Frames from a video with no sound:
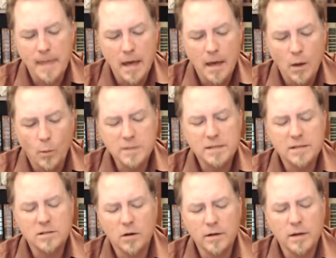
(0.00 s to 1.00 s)
Once he
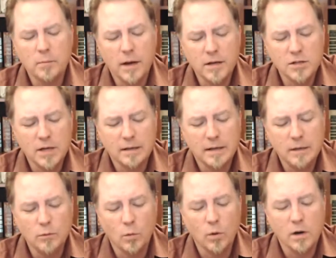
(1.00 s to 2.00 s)
started a project, he
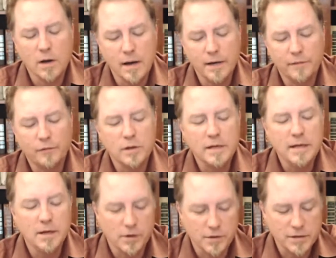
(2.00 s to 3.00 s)
would work on it for
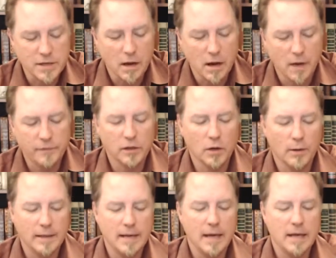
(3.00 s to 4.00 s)
years, often
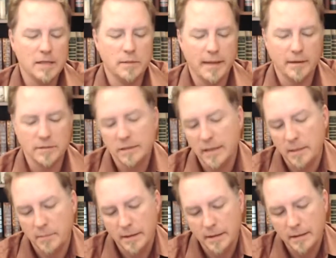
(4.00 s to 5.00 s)
going days without
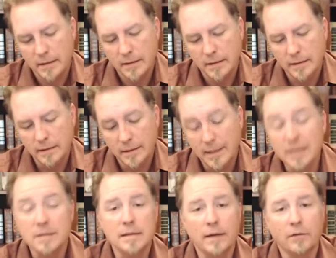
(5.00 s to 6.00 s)
sleep. He
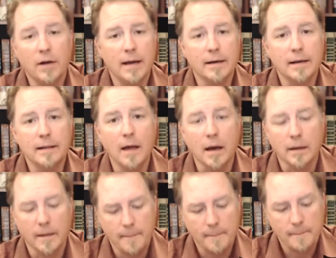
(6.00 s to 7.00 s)
just never had any luck.
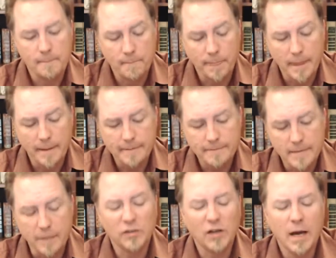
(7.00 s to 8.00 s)

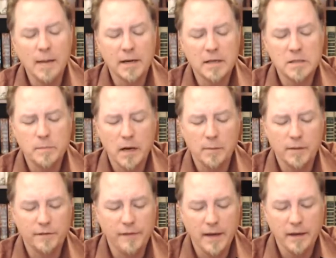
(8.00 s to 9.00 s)
Every time an experiment
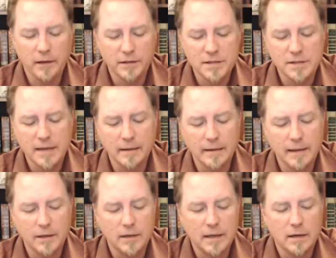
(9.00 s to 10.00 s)
failed, Stanley
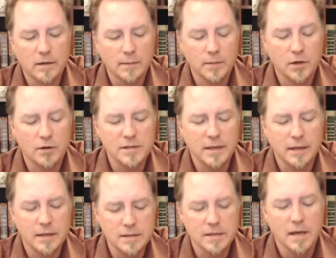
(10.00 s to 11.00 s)
could hear him cursing
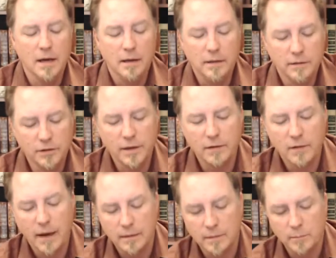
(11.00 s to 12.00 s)
his dirty,
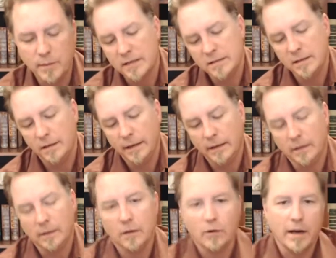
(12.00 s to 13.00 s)
rotten, pig stealing
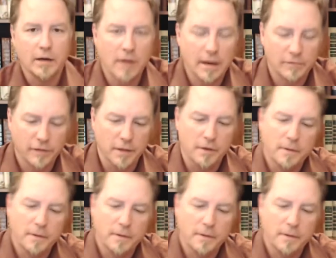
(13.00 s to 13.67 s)
great grandfather.